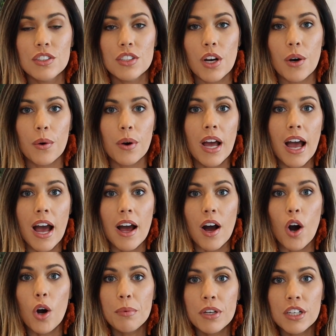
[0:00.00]
So
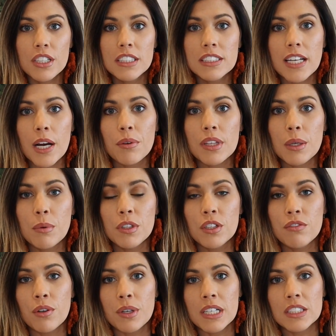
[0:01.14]
Home Goods, I really wanted
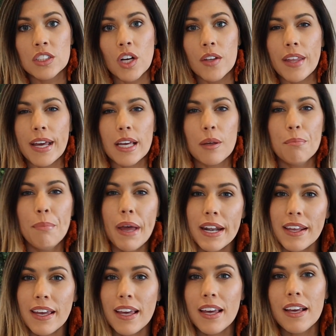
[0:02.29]
to focus on like
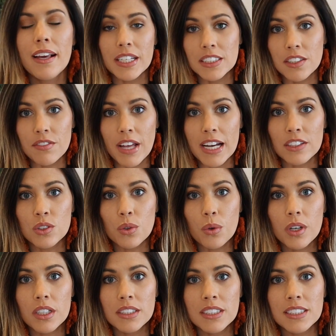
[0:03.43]
bedding, things of that
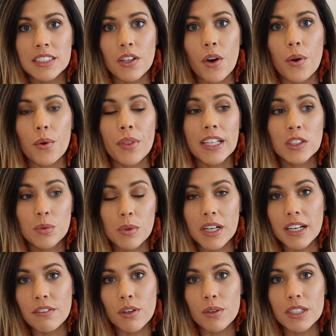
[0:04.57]
sort. So that's what
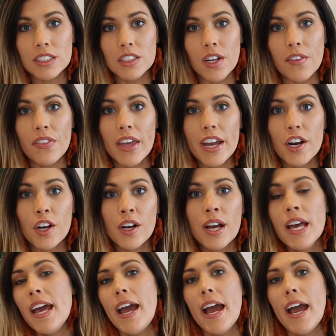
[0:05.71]
I focused on there.